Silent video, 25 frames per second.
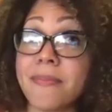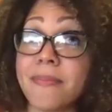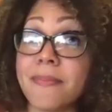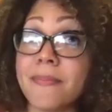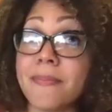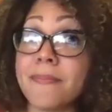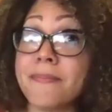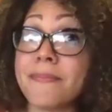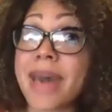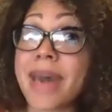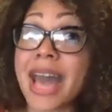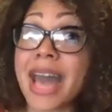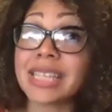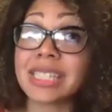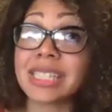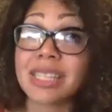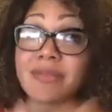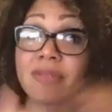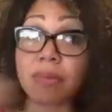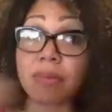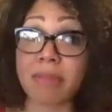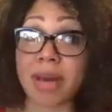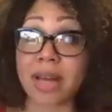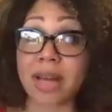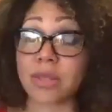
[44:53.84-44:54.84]

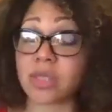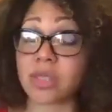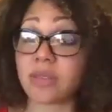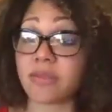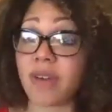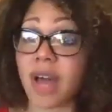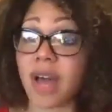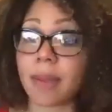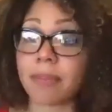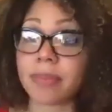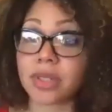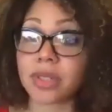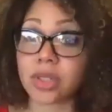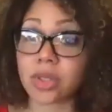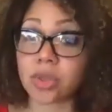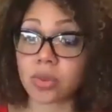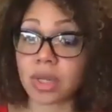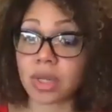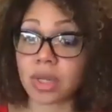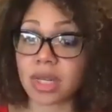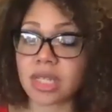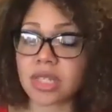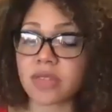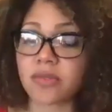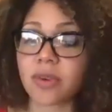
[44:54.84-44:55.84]
massive amounts of
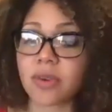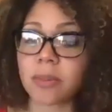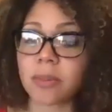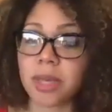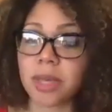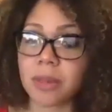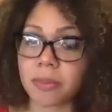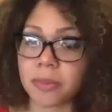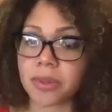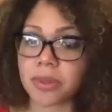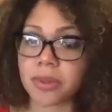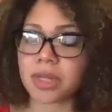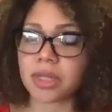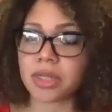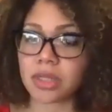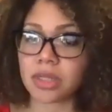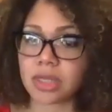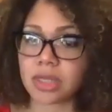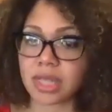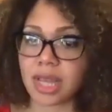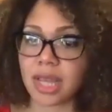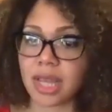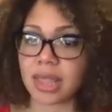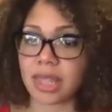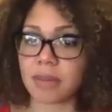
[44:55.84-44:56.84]
opportunities for people to
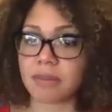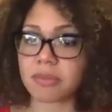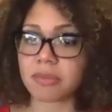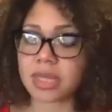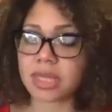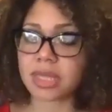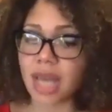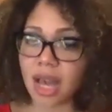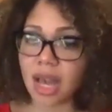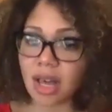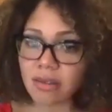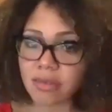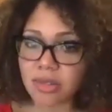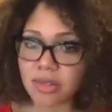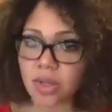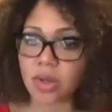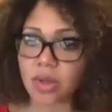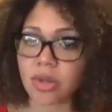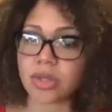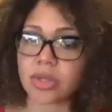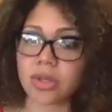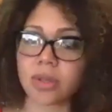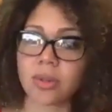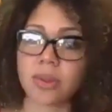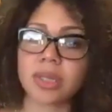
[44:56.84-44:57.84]
understand themselves
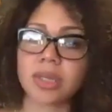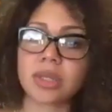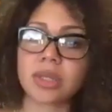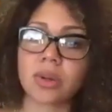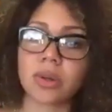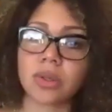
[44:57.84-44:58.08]
also as